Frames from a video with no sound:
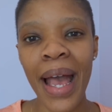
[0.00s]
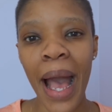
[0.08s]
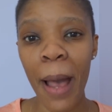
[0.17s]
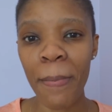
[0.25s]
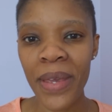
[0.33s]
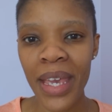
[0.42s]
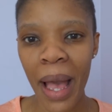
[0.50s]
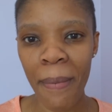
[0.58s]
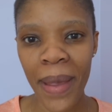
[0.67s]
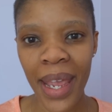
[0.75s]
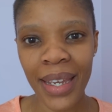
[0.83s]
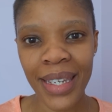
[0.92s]
Abiy
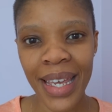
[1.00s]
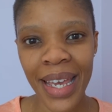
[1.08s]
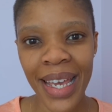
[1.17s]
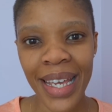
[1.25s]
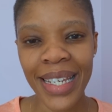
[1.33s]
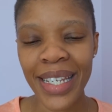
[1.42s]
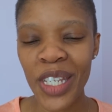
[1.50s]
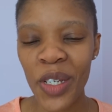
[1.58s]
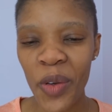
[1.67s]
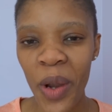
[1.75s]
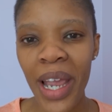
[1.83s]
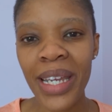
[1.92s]
Ahmed
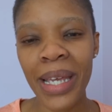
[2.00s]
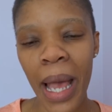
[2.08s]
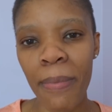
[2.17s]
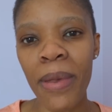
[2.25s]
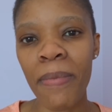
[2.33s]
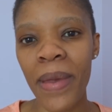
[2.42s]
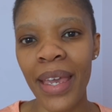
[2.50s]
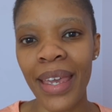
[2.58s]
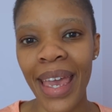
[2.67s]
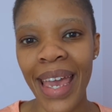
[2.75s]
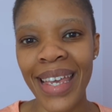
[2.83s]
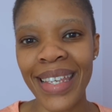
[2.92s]
described
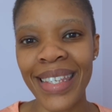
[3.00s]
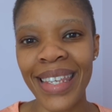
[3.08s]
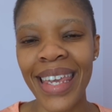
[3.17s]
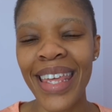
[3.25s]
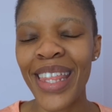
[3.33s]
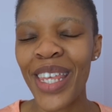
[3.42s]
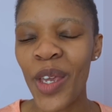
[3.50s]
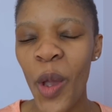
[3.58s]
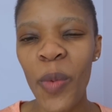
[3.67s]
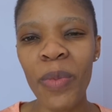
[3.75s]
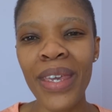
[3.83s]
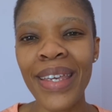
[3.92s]
Abebech as
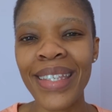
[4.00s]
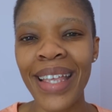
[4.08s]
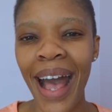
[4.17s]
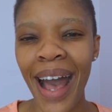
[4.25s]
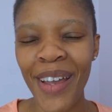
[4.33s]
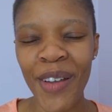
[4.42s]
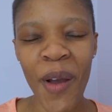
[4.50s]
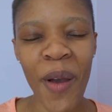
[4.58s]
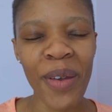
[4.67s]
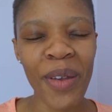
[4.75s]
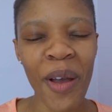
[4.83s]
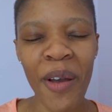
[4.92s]
Ethiopia's
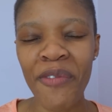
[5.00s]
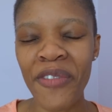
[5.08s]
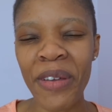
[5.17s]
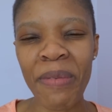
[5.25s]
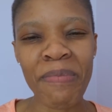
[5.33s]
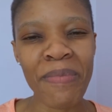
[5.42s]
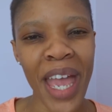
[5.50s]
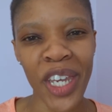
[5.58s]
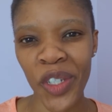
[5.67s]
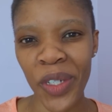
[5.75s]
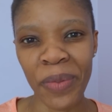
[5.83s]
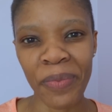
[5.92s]
icon of
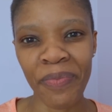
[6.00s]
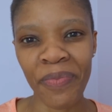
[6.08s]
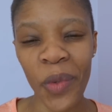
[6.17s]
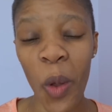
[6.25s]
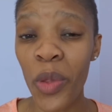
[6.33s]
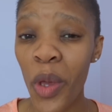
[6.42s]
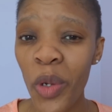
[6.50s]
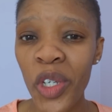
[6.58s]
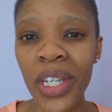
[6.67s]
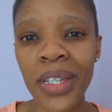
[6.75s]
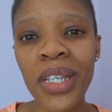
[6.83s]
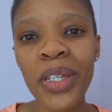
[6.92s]
compassion. Although
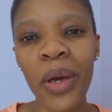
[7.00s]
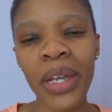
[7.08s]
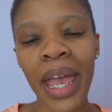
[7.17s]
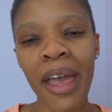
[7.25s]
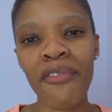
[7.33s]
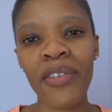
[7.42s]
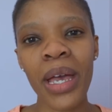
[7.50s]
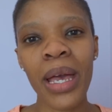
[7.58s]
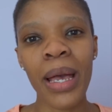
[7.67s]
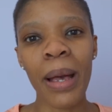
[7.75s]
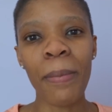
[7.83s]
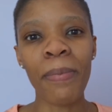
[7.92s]
she did not have
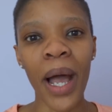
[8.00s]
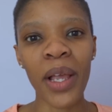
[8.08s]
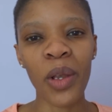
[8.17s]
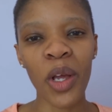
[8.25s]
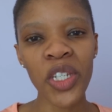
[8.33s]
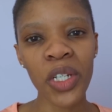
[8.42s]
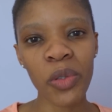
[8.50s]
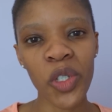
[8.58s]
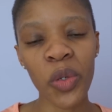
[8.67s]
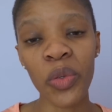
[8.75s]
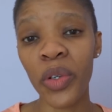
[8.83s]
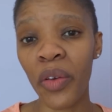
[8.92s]
biological
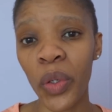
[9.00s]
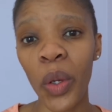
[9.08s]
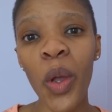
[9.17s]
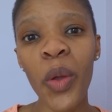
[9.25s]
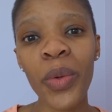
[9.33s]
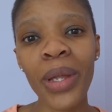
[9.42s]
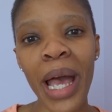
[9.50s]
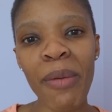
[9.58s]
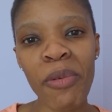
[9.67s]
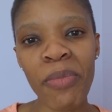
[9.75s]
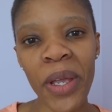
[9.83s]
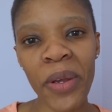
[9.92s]
children of her own,
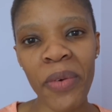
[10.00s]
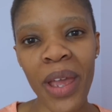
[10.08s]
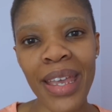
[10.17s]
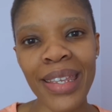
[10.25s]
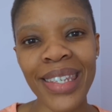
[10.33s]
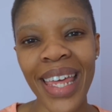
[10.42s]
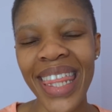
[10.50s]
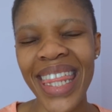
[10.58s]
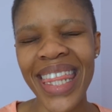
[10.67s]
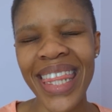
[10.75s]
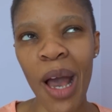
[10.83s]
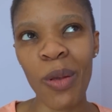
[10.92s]
Abebech raised
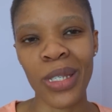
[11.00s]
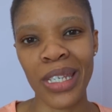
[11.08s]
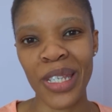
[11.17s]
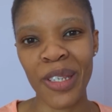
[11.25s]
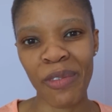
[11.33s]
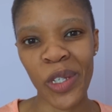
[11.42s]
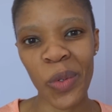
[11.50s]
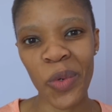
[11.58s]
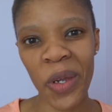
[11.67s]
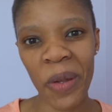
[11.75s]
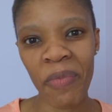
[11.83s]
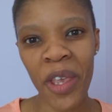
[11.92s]
thousands of
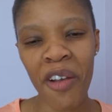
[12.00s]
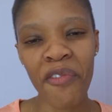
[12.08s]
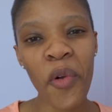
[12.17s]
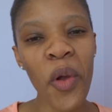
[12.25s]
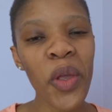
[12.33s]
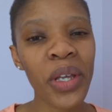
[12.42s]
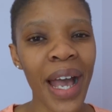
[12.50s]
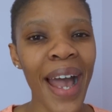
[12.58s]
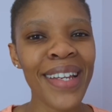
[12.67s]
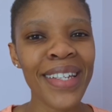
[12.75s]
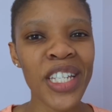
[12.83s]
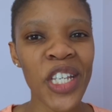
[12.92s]
children. For her
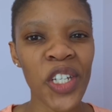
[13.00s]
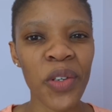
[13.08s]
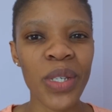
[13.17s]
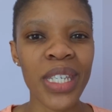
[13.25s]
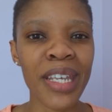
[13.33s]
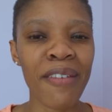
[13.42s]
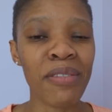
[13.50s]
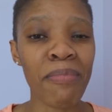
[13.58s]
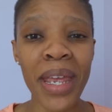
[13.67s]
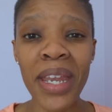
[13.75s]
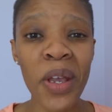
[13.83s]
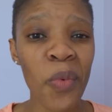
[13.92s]
kindness, she received
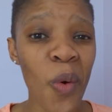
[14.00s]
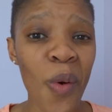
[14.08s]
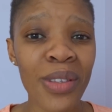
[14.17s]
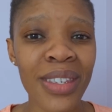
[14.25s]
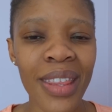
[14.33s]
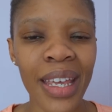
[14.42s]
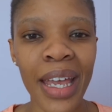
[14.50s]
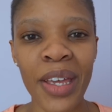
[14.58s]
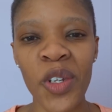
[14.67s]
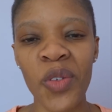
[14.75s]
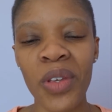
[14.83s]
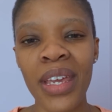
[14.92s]
many awards in the
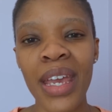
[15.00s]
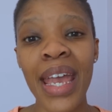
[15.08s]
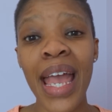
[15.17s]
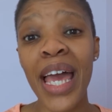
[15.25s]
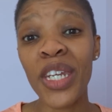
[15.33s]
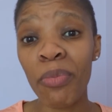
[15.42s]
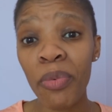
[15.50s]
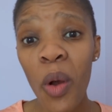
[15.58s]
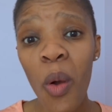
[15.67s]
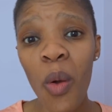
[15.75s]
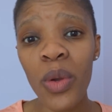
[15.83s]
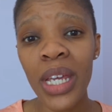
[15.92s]
country and
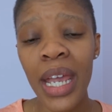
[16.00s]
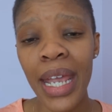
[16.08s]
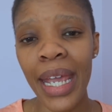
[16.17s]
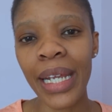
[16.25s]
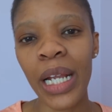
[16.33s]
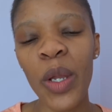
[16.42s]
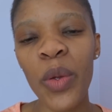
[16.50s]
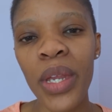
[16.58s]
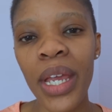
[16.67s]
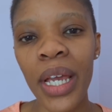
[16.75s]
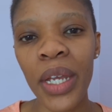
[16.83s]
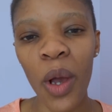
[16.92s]
abroad,
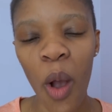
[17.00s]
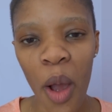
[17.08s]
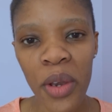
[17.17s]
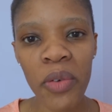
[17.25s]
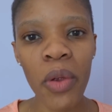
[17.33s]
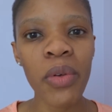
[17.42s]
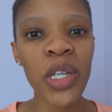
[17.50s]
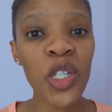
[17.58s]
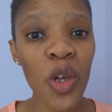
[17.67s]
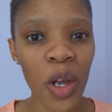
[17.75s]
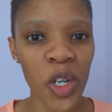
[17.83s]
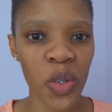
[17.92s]
including an honorary
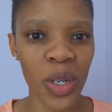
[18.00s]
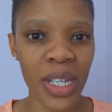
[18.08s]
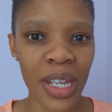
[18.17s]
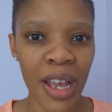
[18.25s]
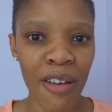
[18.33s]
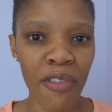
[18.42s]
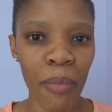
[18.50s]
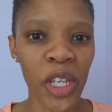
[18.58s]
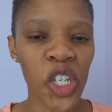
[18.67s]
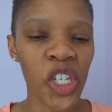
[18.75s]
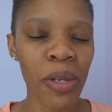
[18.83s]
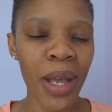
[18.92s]
doctorate from the
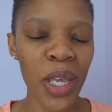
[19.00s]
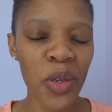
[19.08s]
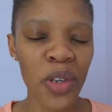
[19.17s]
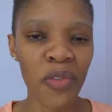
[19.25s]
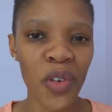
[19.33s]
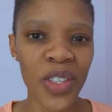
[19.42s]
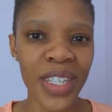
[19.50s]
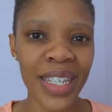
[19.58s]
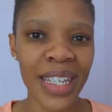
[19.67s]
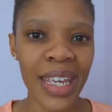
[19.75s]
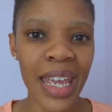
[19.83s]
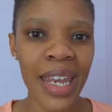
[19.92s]
Jimma
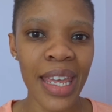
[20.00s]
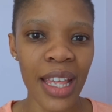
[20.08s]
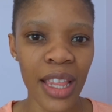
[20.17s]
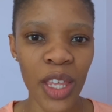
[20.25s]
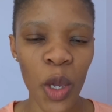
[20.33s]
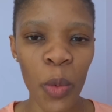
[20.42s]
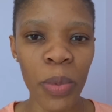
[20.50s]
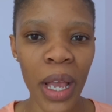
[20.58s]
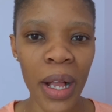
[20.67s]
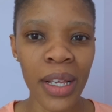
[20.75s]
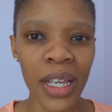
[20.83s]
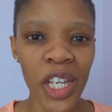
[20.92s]
University in Ethiopia.